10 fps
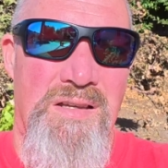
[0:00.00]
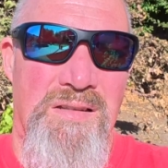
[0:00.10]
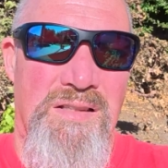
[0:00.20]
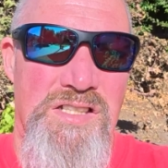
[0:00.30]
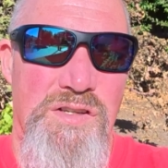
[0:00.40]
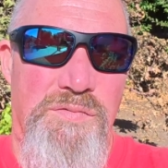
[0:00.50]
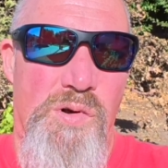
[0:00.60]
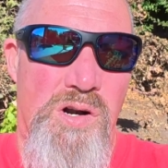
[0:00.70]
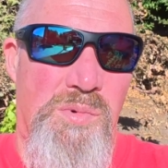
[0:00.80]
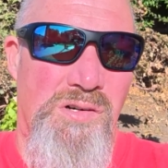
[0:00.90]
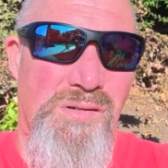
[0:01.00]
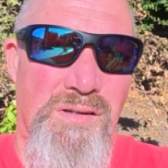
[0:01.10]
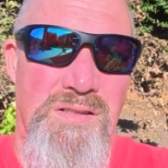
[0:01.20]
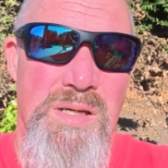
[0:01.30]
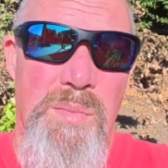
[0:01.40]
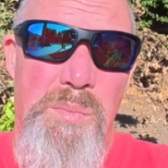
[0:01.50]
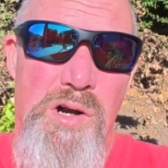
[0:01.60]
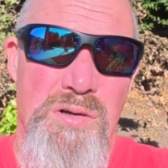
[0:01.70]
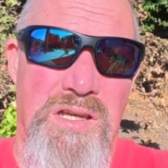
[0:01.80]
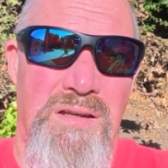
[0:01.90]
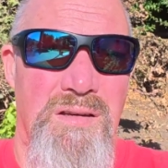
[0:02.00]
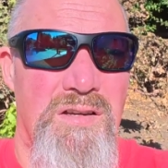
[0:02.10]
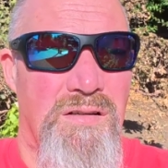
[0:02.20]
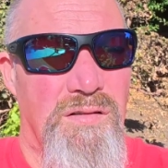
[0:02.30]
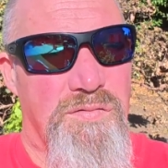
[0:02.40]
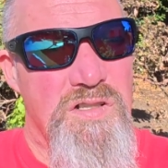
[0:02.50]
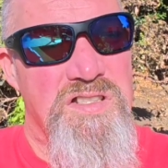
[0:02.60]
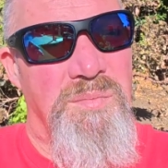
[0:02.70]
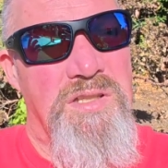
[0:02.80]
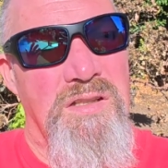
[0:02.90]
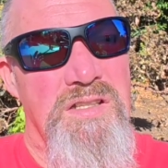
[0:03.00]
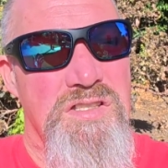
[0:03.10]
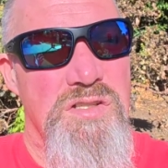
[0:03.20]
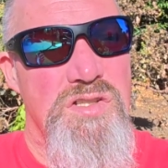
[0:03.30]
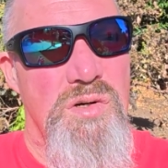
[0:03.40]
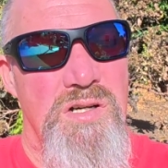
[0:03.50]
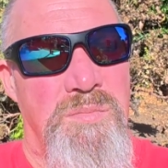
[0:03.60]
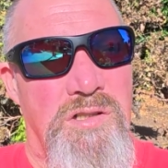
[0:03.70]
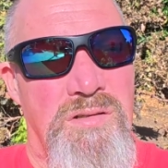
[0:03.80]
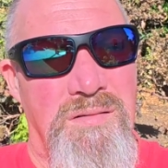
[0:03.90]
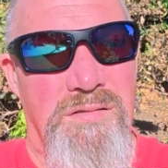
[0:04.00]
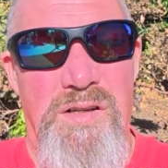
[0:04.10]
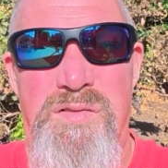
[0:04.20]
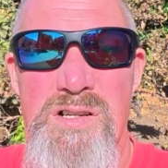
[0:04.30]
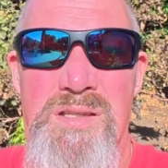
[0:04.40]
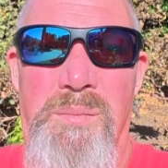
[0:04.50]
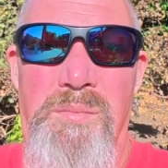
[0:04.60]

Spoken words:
that's affordable, because I'm a brokey. Look for something that's enjoyable. Look for some